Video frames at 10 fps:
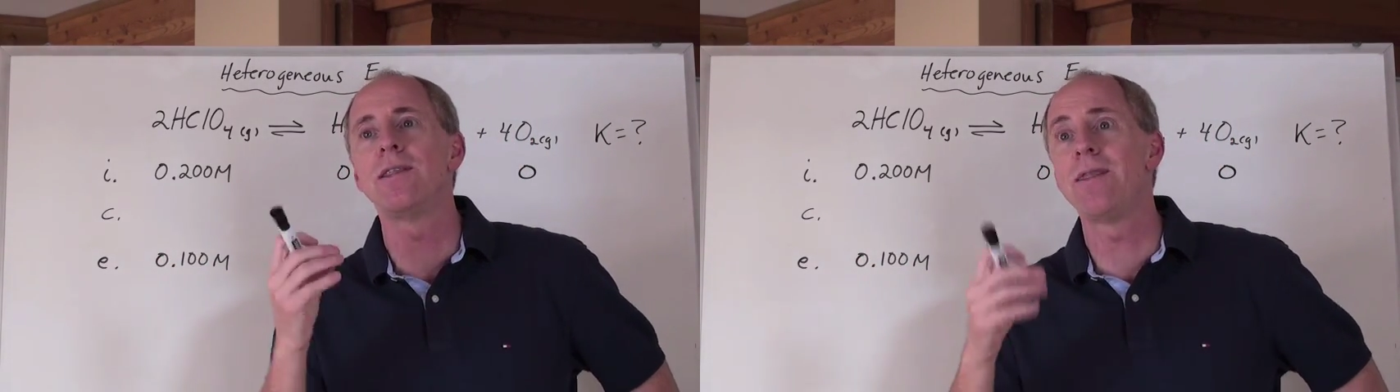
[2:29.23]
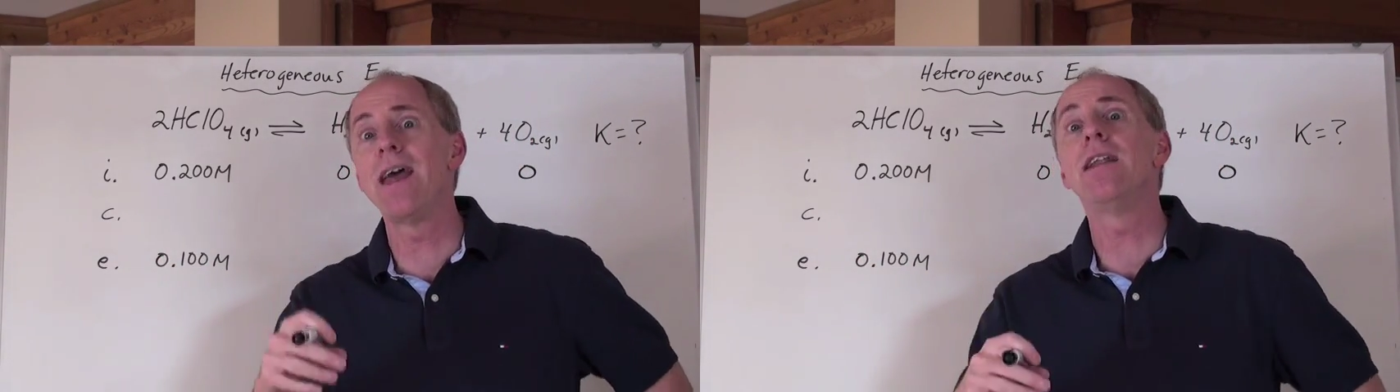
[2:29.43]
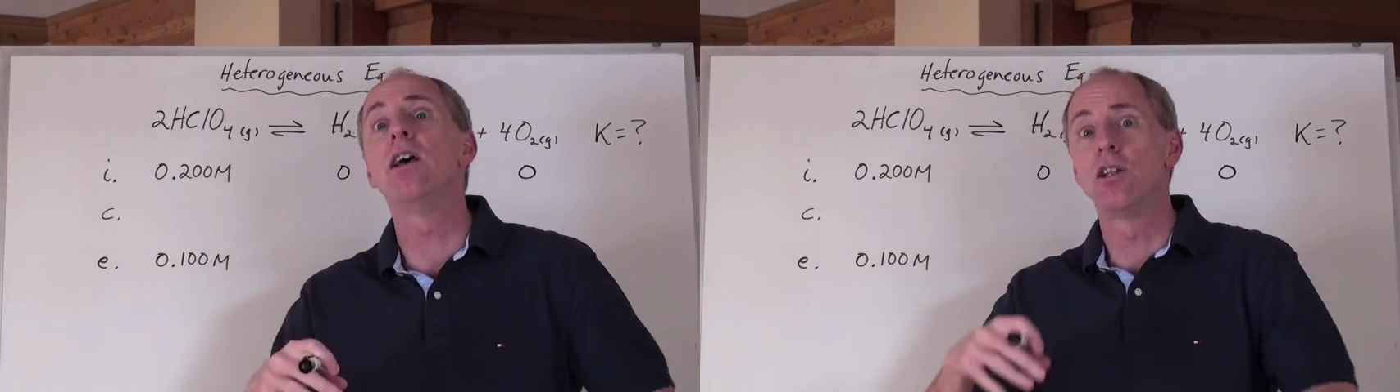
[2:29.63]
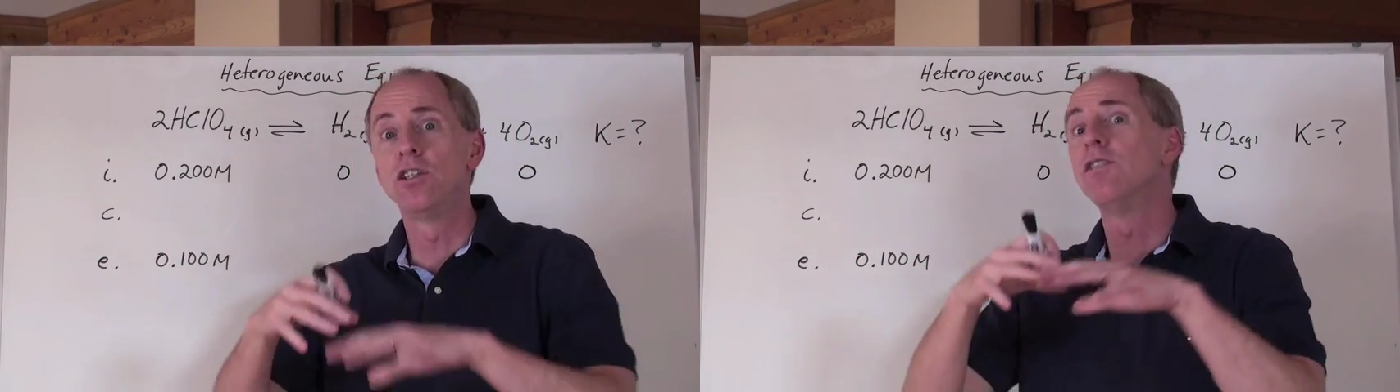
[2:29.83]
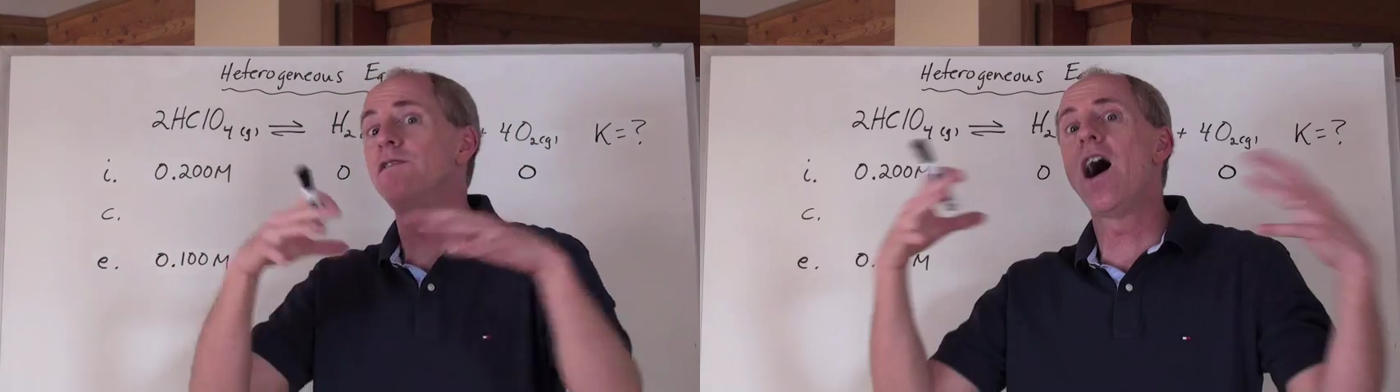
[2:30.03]
then
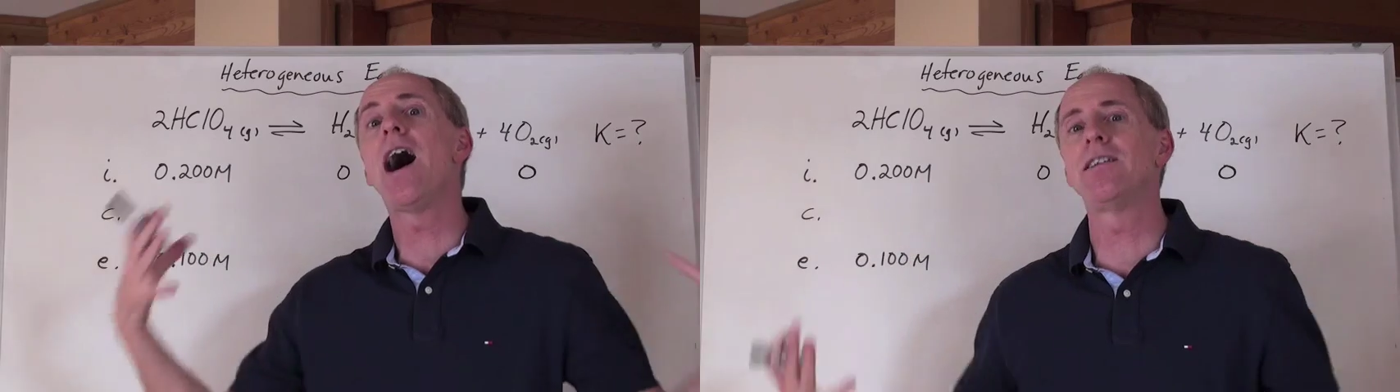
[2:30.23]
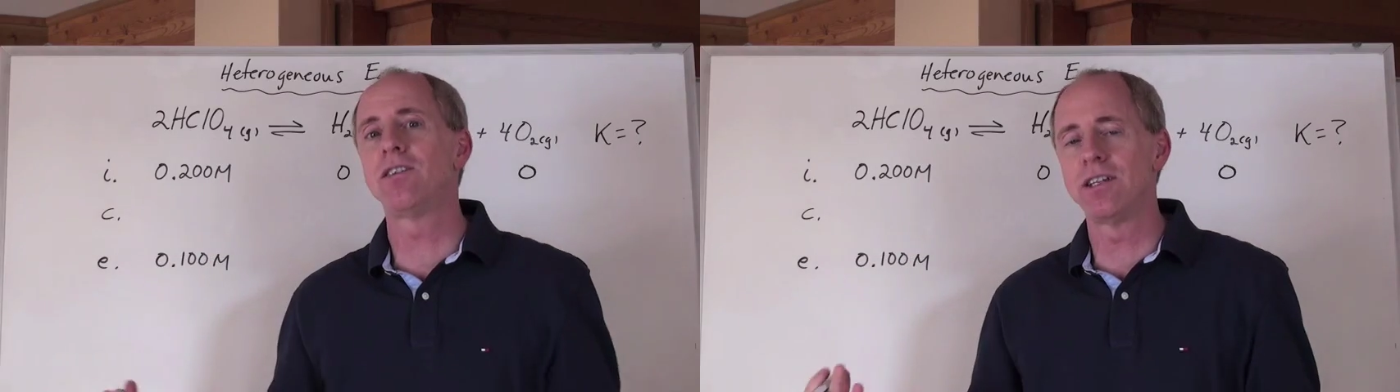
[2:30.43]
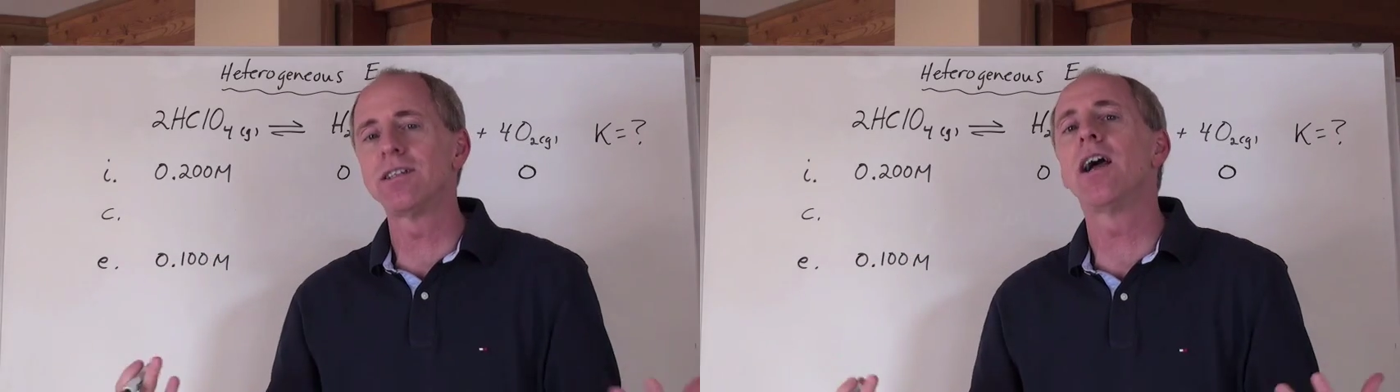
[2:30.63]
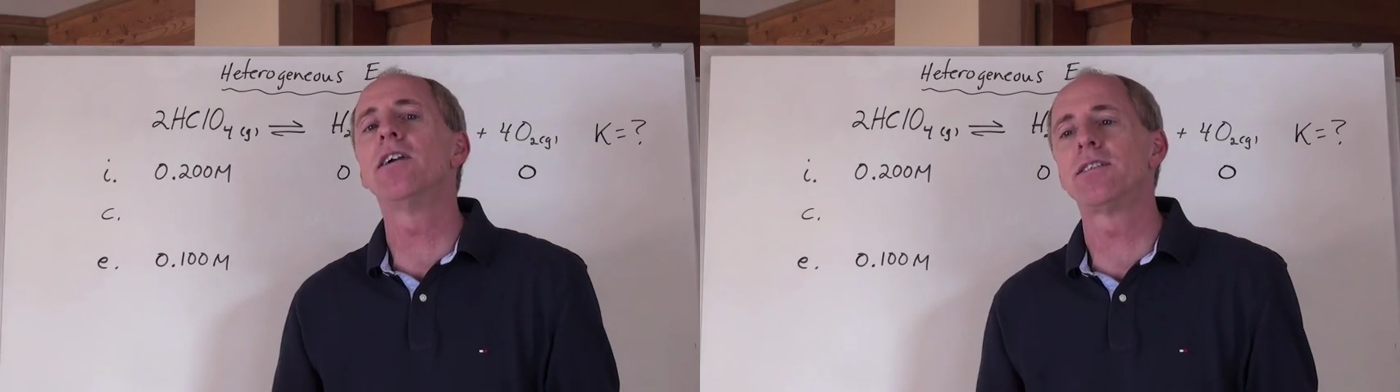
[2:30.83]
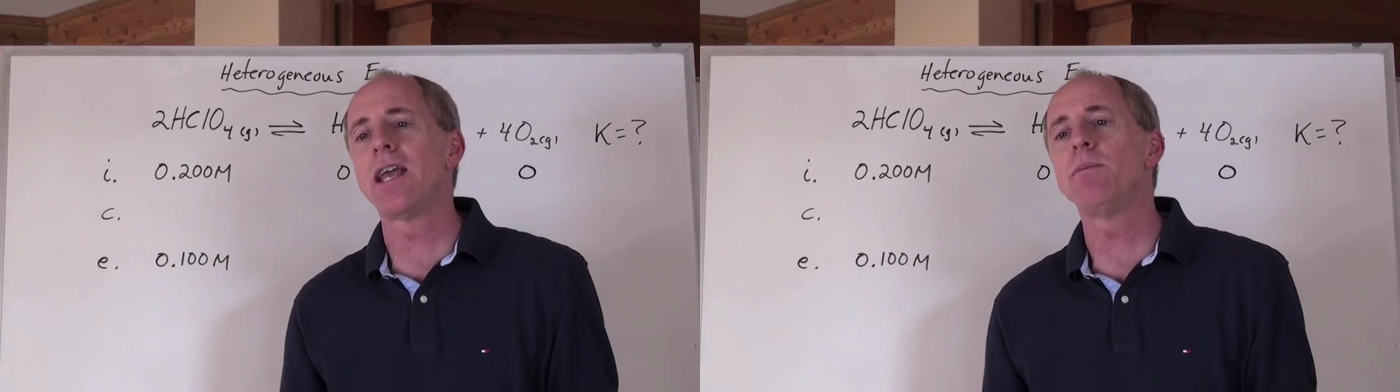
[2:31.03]
devise an
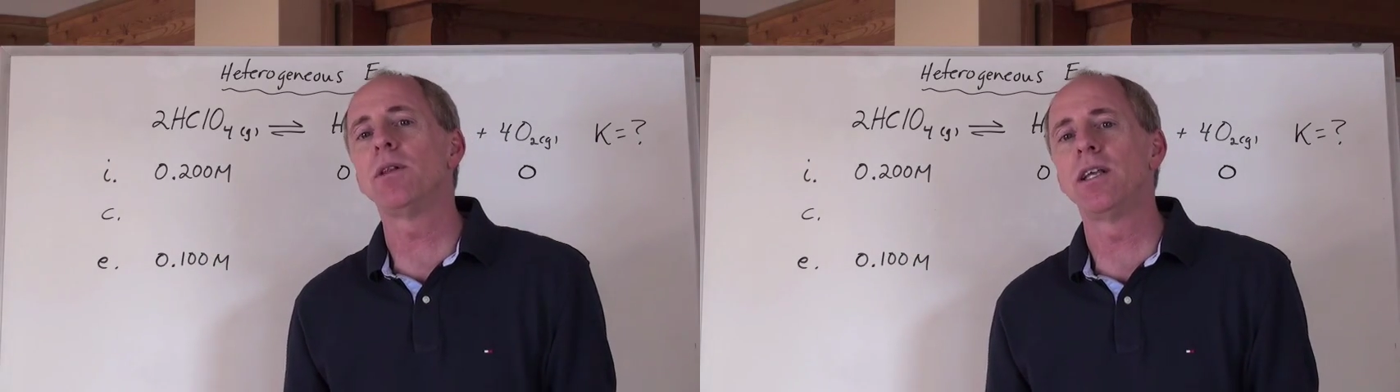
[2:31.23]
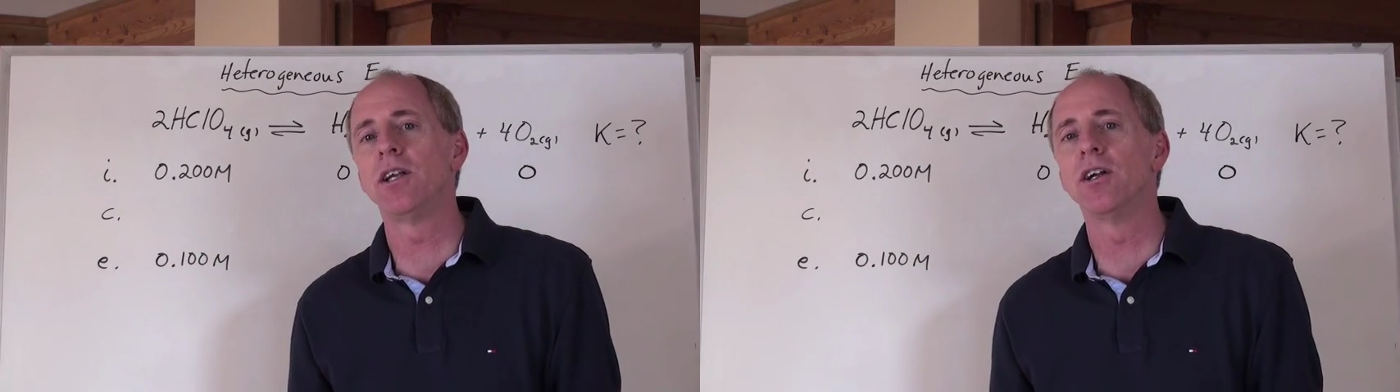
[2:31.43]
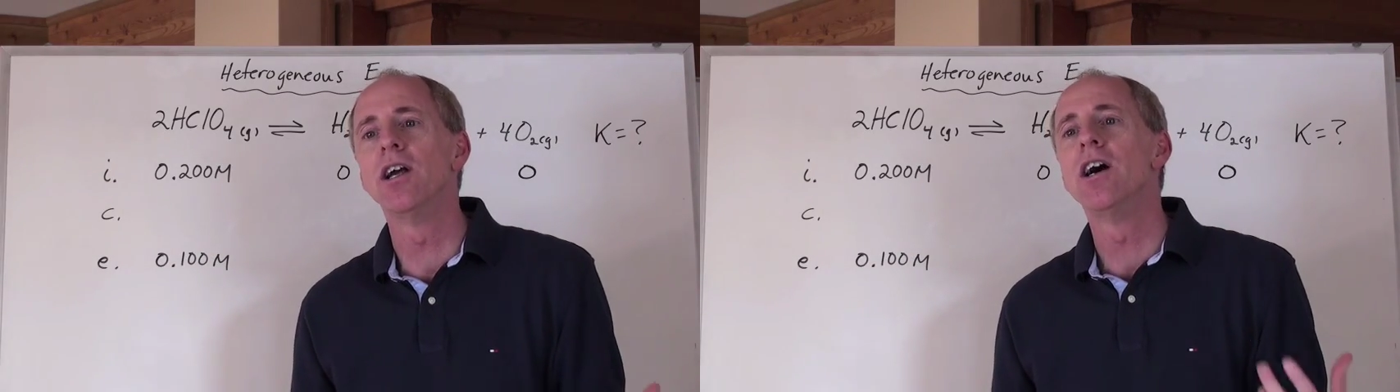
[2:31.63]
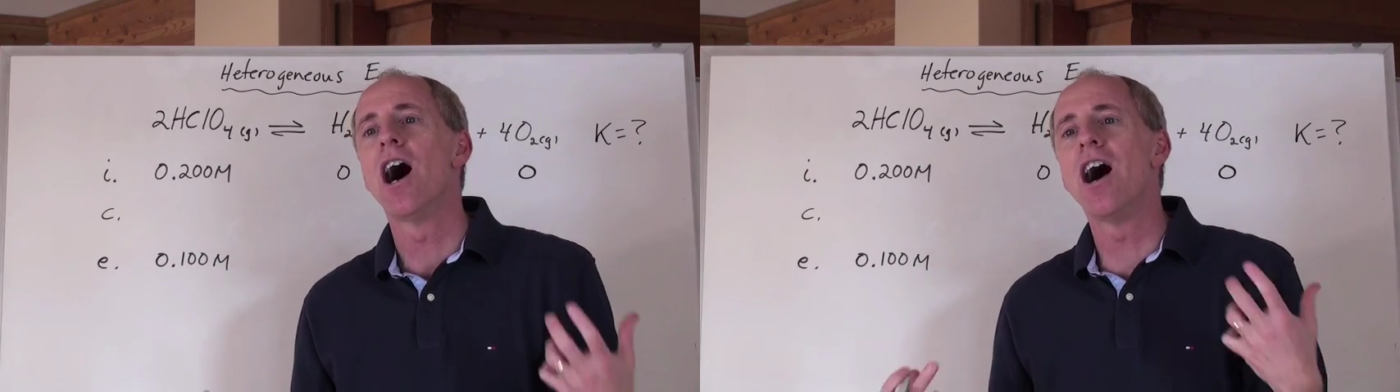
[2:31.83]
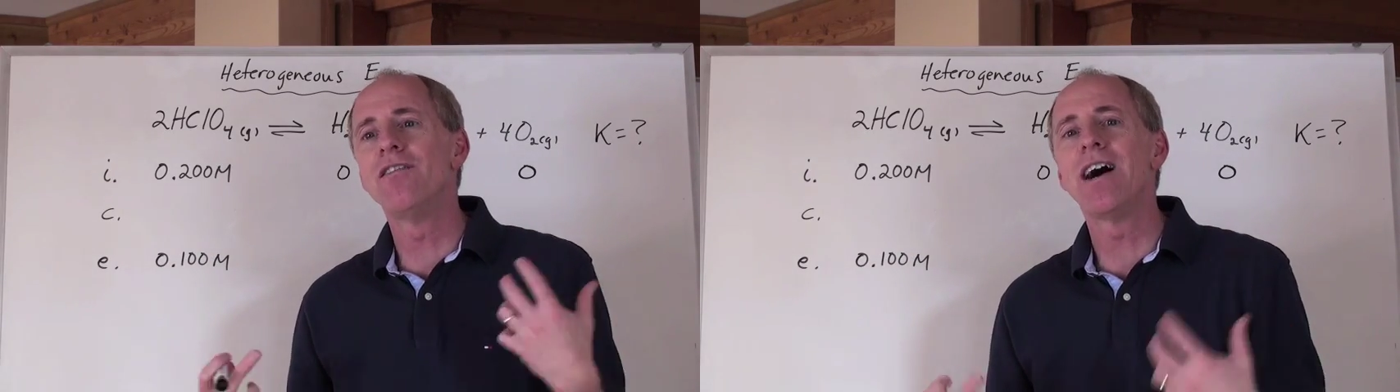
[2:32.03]
entire table here
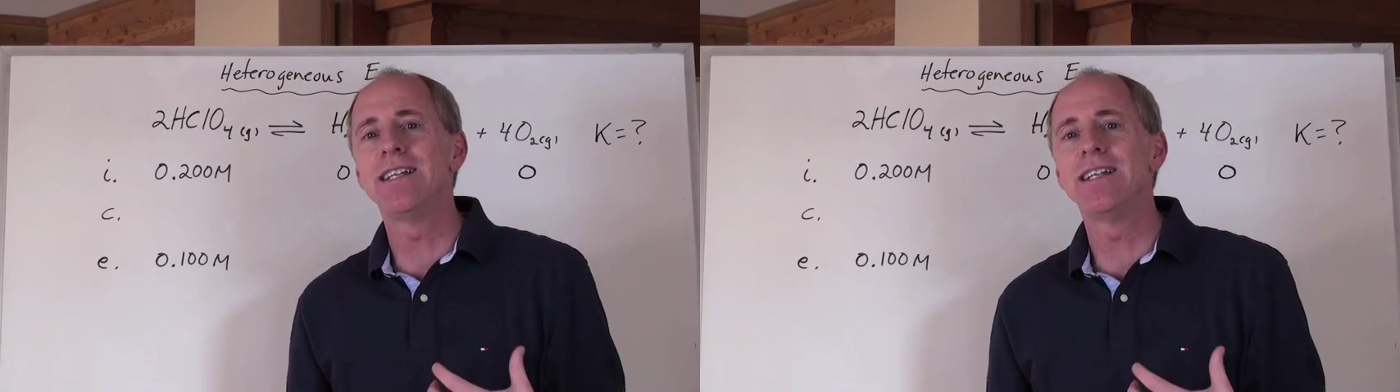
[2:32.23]
of